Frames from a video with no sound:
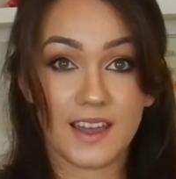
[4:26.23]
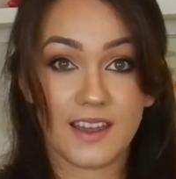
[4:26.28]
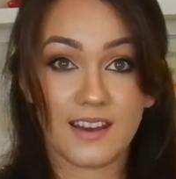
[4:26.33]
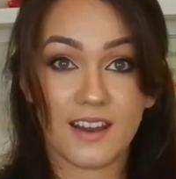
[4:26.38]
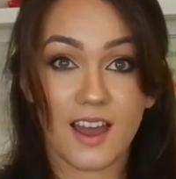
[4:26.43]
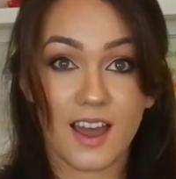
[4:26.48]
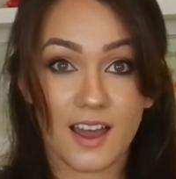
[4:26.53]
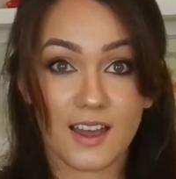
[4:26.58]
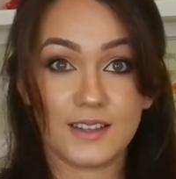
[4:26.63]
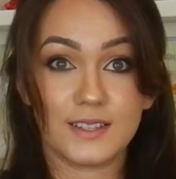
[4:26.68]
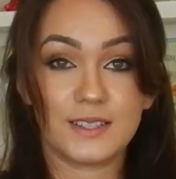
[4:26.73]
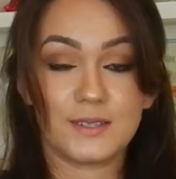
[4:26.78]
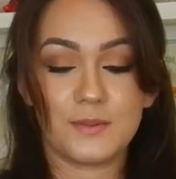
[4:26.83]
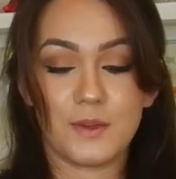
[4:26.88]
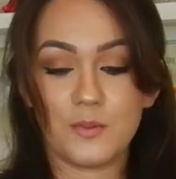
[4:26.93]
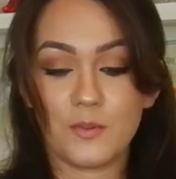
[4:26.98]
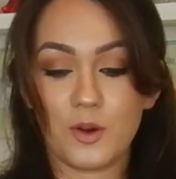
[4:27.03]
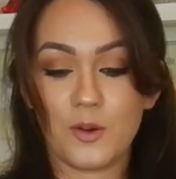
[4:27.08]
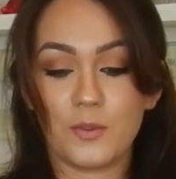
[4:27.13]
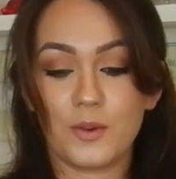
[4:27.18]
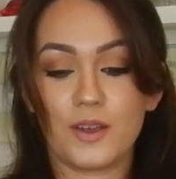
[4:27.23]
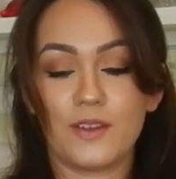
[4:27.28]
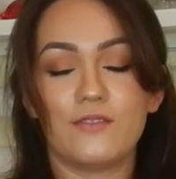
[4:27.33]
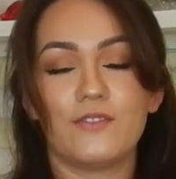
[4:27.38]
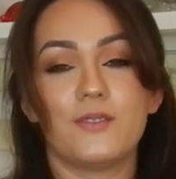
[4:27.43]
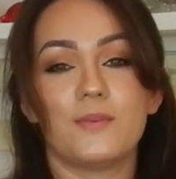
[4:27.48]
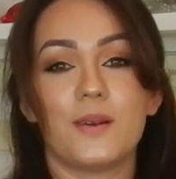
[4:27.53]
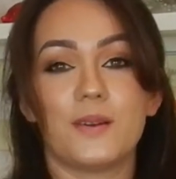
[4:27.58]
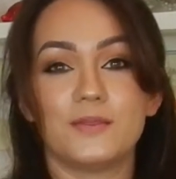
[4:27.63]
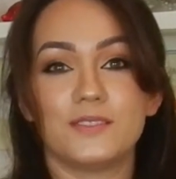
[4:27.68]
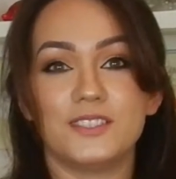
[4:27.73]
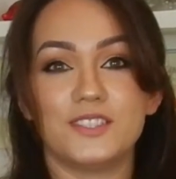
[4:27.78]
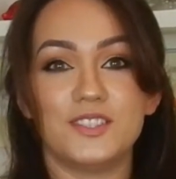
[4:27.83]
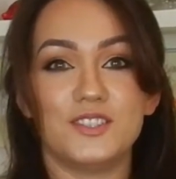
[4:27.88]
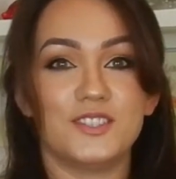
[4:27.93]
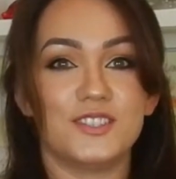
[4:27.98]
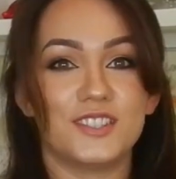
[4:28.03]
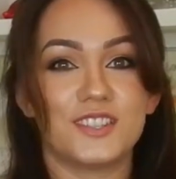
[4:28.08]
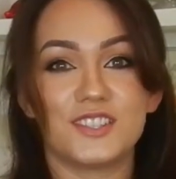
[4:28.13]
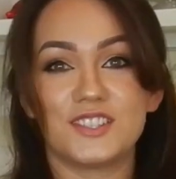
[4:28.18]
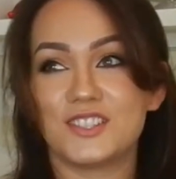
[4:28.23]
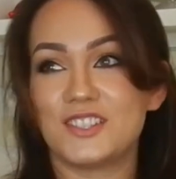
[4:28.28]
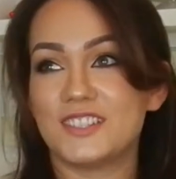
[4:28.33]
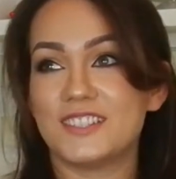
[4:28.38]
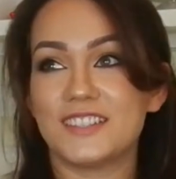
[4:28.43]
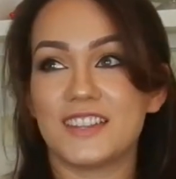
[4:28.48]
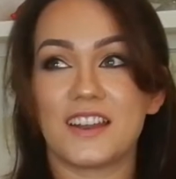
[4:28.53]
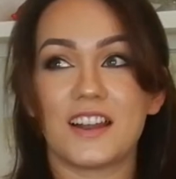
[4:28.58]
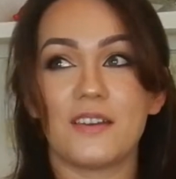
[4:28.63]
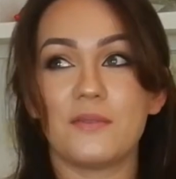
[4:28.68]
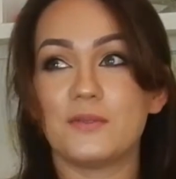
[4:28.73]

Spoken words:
and asked me what perfume I was using. She said